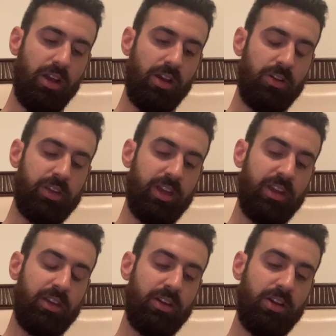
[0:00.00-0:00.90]

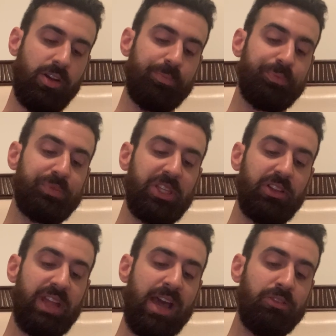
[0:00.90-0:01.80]
Okay, the
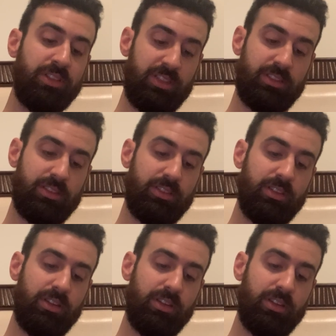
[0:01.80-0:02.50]
loudness